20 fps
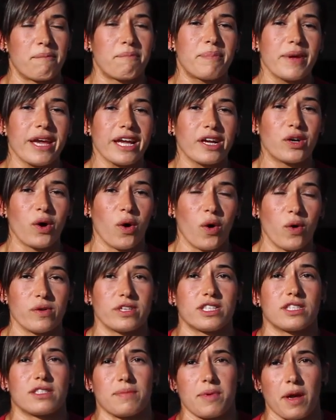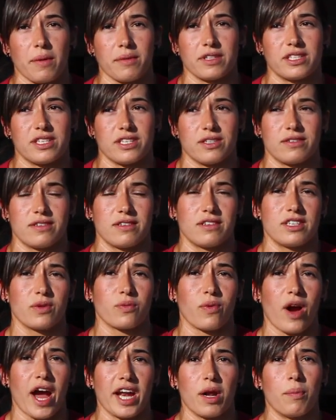big goal is to be able to
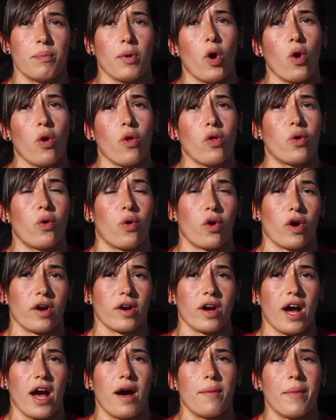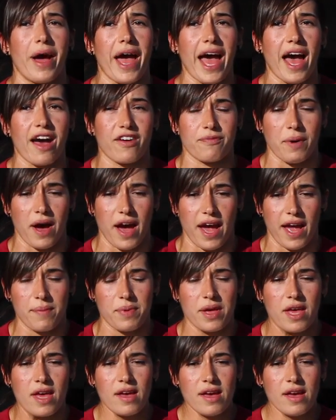ride a bowl or a half pipe.